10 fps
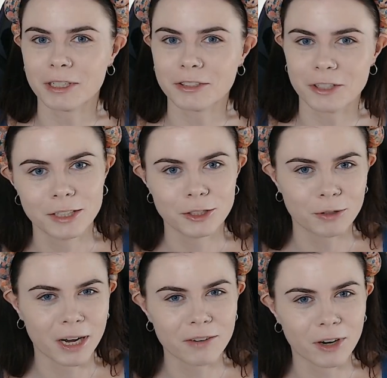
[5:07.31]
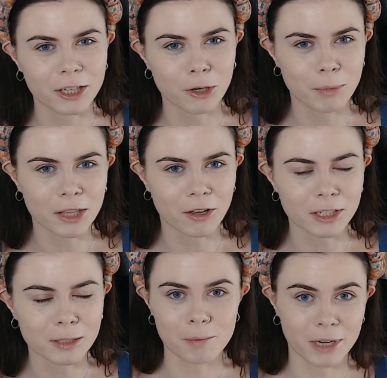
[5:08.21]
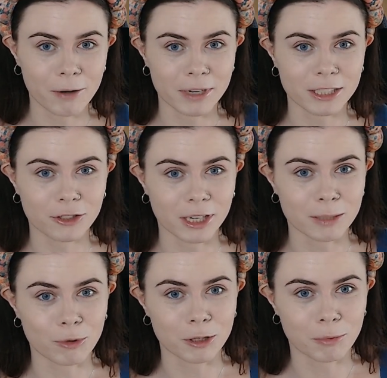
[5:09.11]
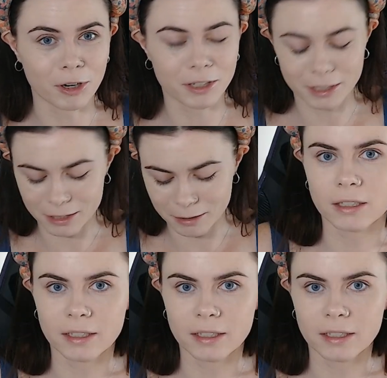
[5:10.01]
so you kind of already know my thoughts. But now I get to try some more new products.